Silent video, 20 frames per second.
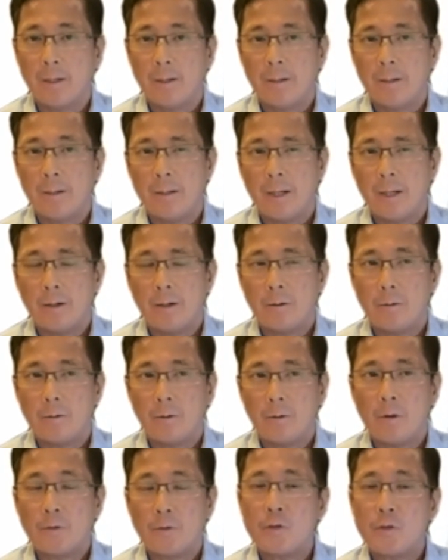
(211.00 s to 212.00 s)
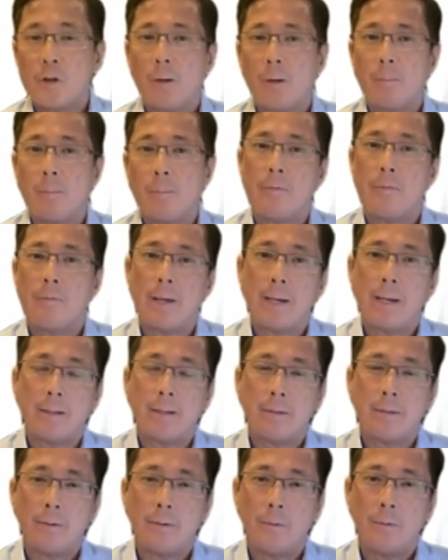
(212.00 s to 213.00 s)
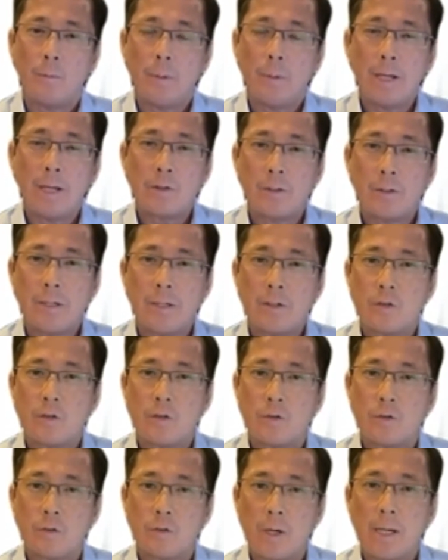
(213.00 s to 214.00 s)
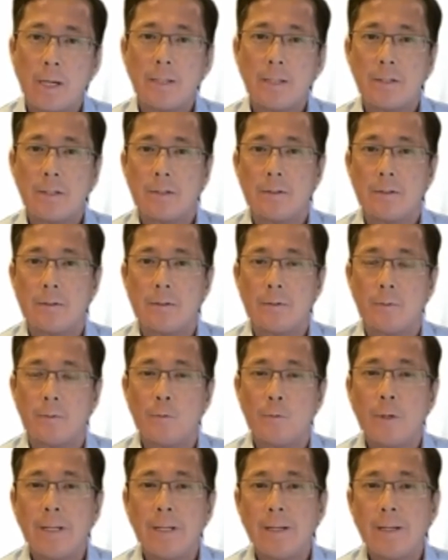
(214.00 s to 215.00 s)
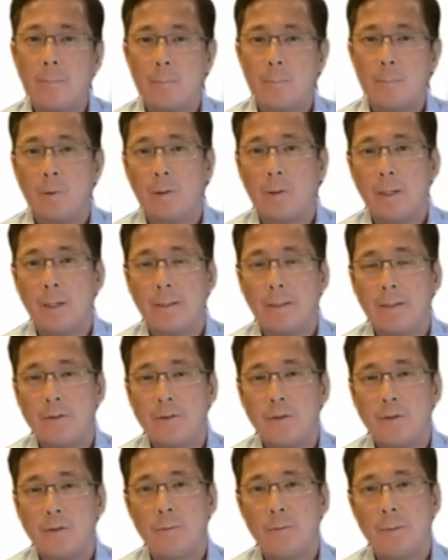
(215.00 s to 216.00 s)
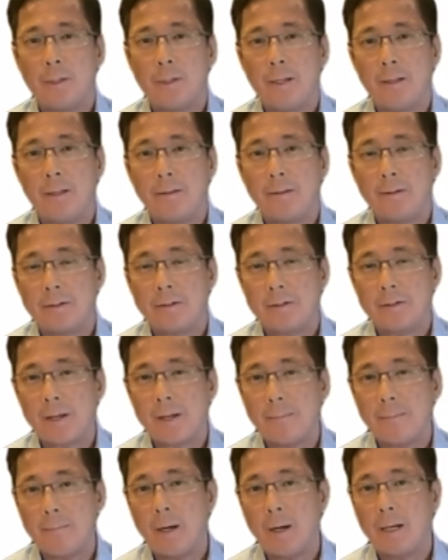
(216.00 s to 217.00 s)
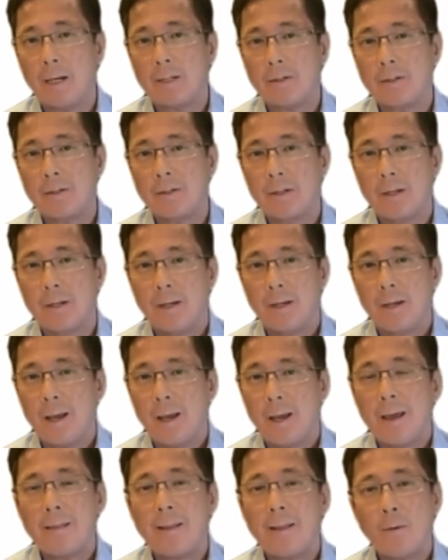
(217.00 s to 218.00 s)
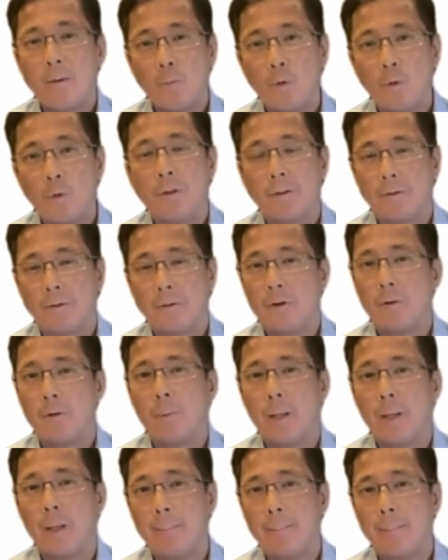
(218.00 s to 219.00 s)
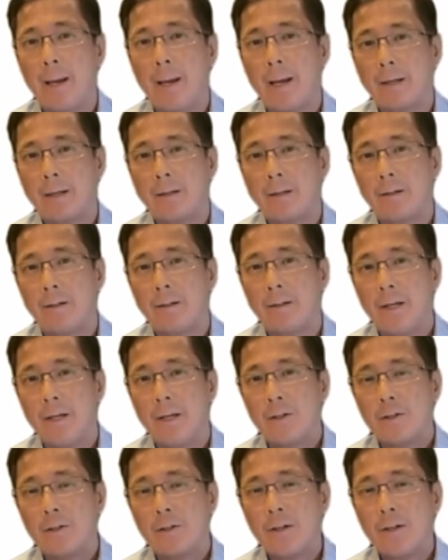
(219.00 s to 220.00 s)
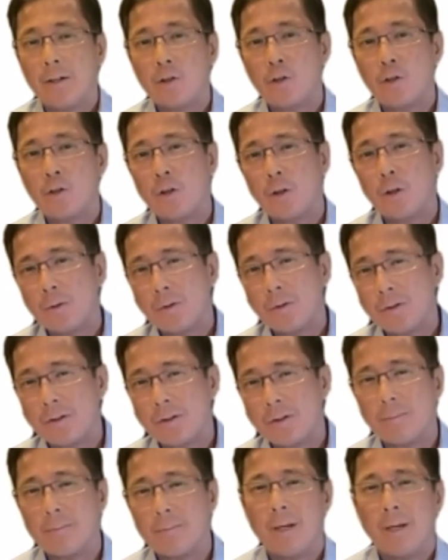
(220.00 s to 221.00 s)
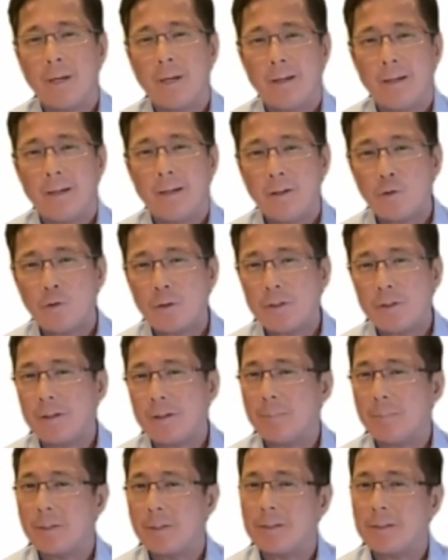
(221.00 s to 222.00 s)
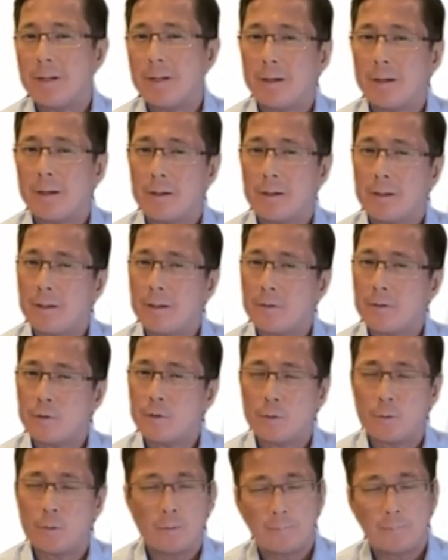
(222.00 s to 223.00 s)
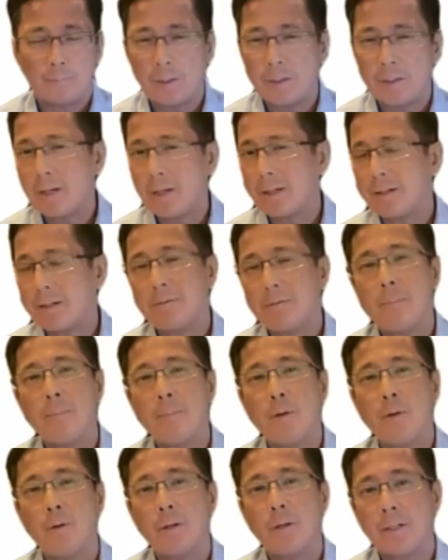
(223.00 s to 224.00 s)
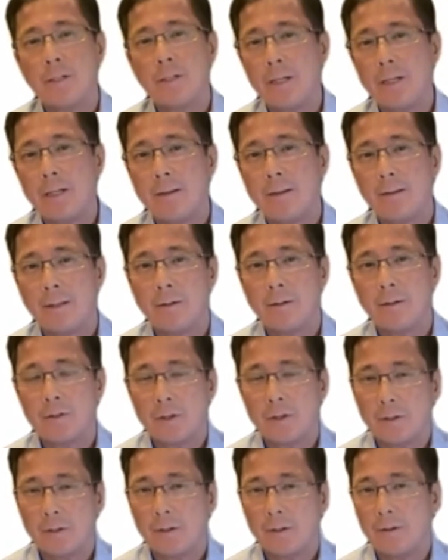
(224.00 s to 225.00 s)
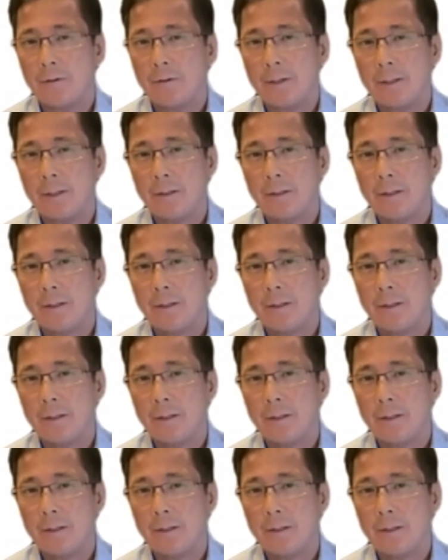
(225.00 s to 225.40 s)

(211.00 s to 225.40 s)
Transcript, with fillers: Now, on top of that, we actually tried to reimplant a tumor in the same mice and they wouldn't grow black back. So that shows some interesting uh, sort of protective immunity that's occurring.